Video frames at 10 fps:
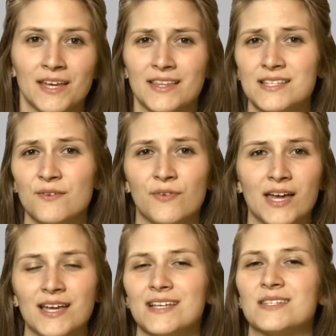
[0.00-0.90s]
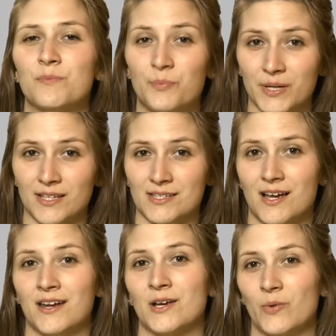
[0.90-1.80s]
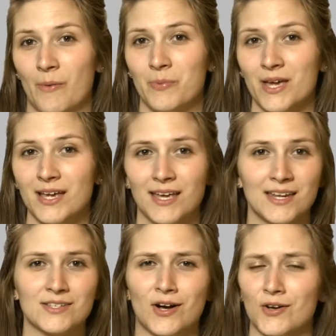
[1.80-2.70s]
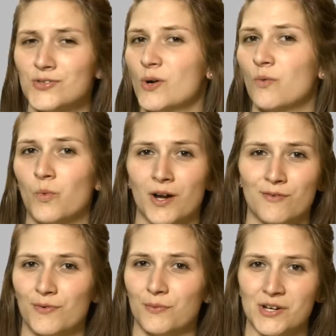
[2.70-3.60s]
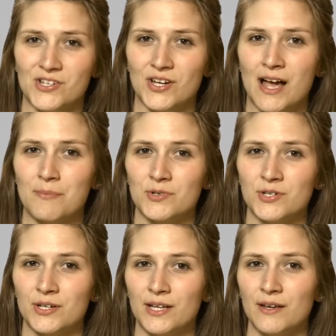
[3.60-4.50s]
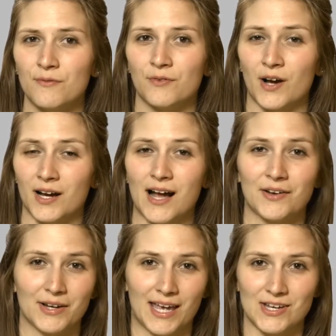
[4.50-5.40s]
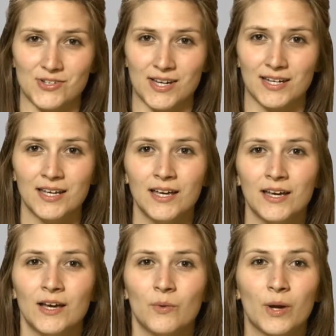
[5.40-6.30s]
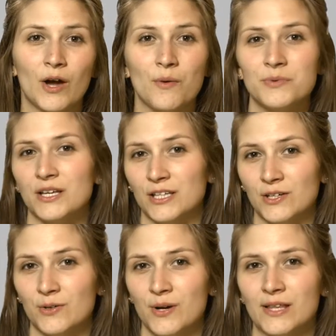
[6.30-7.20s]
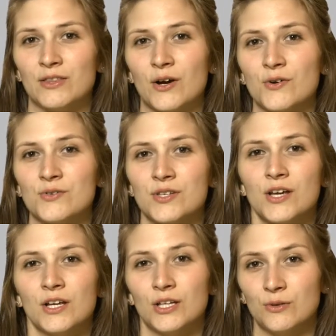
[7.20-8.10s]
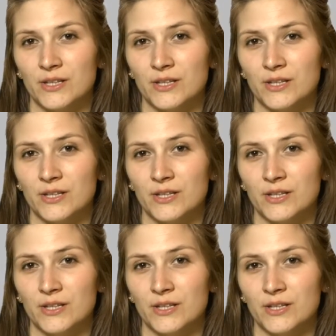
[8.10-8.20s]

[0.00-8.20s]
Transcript: This event is built on equipping and is also a wonderful reaching opportunity for our congregation. We hope that you and those you